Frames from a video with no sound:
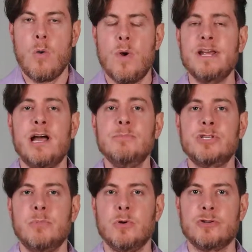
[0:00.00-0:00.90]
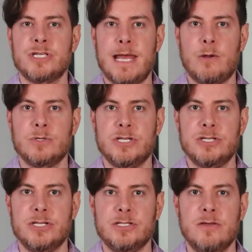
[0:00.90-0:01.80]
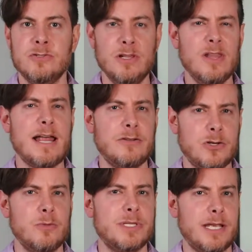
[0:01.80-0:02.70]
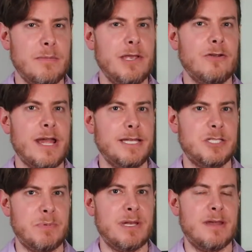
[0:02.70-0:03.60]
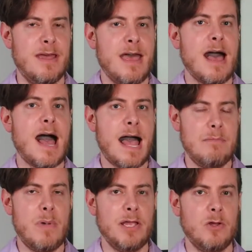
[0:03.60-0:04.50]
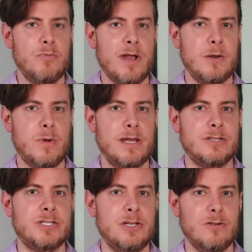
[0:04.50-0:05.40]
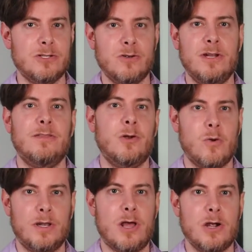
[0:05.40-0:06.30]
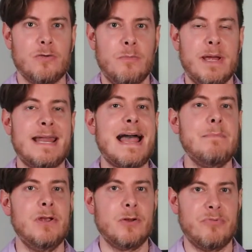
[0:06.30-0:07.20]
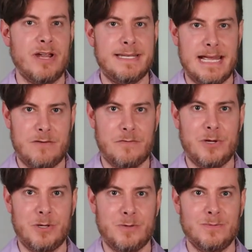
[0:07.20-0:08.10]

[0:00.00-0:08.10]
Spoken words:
When it comes to mergers and acquisitions, there's a lot of terms that can make your head spin. I'm Michael Brandwein, a senior attorney at the Gordon Law Group, and I'm here to break it down for you.